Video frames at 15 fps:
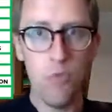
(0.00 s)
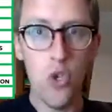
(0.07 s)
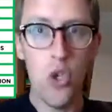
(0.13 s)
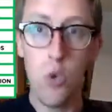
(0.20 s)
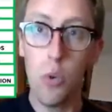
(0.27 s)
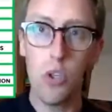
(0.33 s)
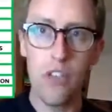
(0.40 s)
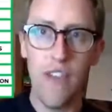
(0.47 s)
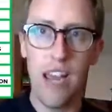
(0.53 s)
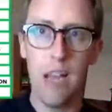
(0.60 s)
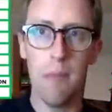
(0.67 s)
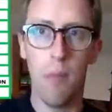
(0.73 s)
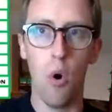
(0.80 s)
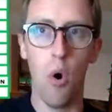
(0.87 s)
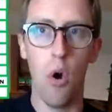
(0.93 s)
you will
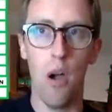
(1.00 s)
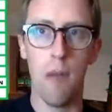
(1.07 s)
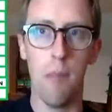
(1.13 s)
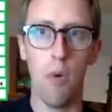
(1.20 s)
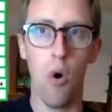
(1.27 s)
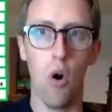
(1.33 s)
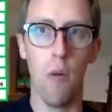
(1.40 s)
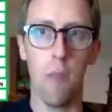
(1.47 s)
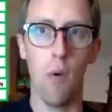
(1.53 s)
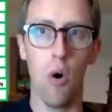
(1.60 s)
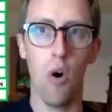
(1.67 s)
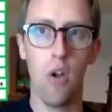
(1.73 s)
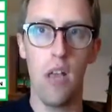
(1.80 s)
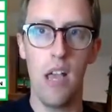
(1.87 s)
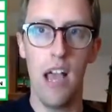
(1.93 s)
develop more and more and
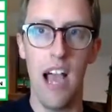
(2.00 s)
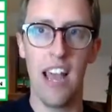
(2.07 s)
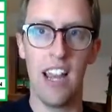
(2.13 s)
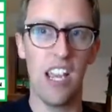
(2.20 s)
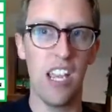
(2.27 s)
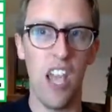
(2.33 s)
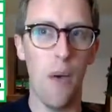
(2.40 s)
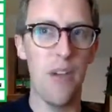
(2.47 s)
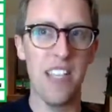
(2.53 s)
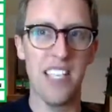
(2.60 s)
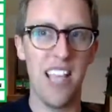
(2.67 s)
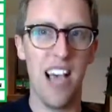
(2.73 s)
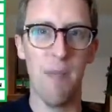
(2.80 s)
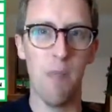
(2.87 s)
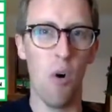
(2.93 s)
more. And I can go
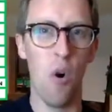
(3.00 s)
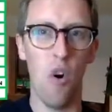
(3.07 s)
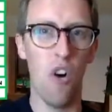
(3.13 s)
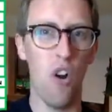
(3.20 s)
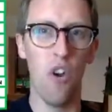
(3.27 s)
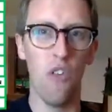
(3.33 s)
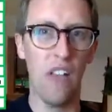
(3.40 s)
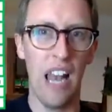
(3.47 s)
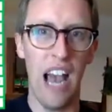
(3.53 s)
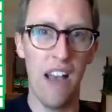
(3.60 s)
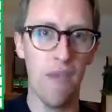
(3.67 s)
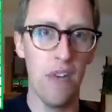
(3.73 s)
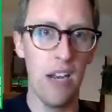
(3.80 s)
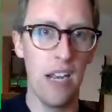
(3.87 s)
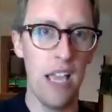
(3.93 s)
into that more in another
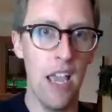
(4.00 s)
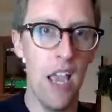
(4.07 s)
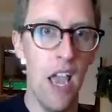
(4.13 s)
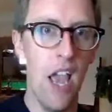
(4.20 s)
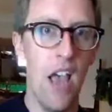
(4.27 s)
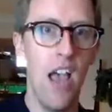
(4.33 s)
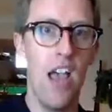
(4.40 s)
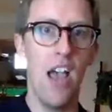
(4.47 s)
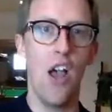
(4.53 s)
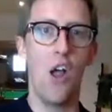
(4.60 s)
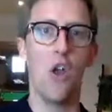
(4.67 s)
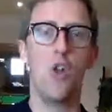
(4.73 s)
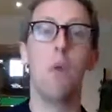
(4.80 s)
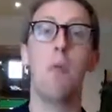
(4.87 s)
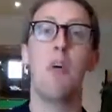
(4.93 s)
live, really.
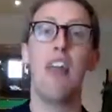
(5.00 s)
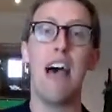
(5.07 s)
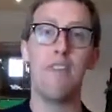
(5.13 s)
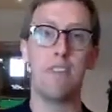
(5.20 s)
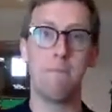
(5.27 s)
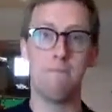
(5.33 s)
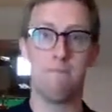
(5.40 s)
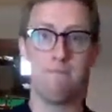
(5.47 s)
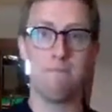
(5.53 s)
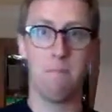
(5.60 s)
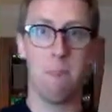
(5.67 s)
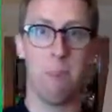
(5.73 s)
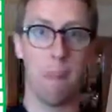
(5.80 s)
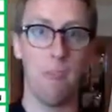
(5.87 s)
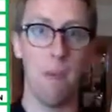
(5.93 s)
Number 11,
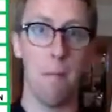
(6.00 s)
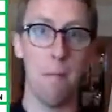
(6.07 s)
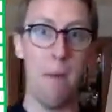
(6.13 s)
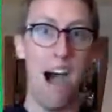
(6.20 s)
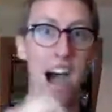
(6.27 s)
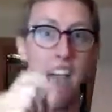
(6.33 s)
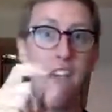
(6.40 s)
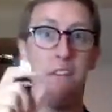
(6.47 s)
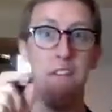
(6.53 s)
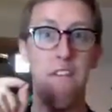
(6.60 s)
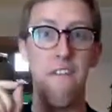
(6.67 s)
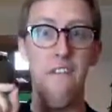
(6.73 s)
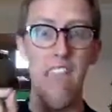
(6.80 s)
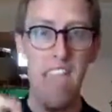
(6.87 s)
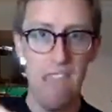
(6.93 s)
my
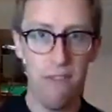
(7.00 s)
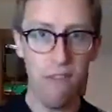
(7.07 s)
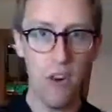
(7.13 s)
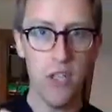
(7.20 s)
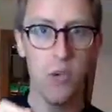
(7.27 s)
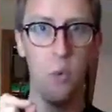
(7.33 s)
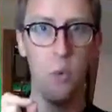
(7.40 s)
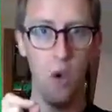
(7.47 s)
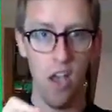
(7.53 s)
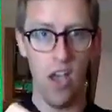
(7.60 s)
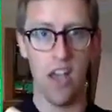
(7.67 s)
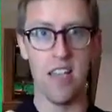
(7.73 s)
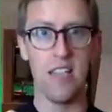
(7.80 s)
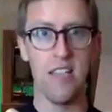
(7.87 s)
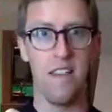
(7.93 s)
favorite
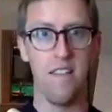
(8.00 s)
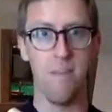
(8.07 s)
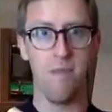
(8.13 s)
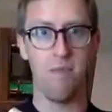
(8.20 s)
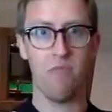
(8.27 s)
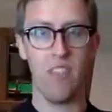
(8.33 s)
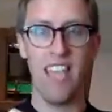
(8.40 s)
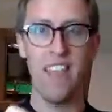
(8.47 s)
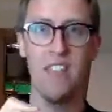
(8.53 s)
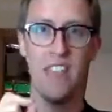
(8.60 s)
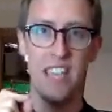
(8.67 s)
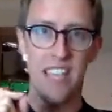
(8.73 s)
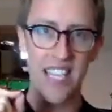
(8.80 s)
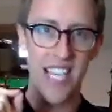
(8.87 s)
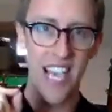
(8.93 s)
word in
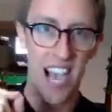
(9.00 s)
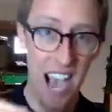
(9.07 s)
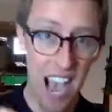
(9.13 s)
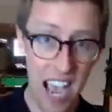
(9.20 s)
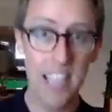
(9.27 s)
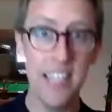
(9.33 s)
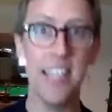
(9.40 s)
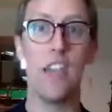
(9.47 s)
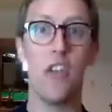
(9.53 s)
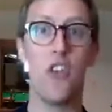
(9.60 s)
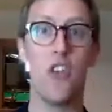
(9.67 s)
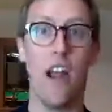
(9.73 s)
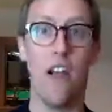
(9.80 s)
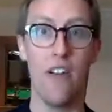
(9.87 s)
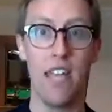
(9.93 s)
the entire
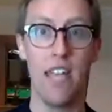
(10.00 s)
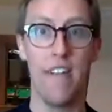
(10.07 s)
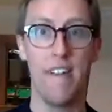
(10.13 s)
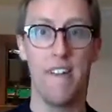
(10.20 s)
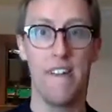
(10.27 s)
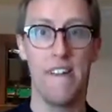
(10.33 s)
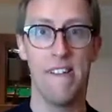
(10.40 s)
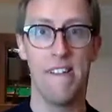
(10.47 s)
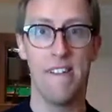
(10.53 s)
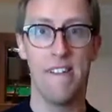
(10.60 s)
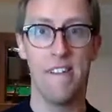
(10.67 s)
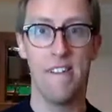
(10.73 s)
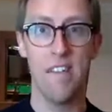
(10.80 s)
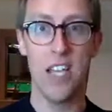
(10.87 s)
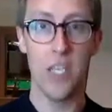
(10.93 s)
dictionary
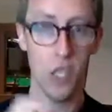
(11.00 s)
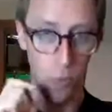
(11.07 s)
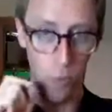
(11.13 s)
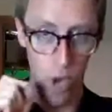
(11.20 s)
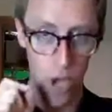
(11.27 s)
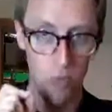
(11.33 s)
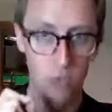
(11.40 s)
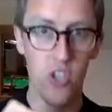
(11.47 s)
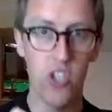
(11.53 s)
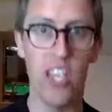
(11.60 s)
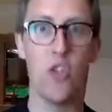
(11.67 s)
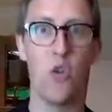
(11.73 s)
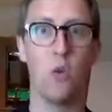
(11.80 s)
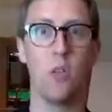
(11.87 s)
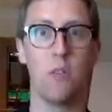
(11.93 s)
is the word
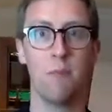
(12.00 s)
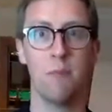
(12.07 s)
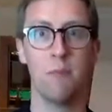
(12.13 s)
residual.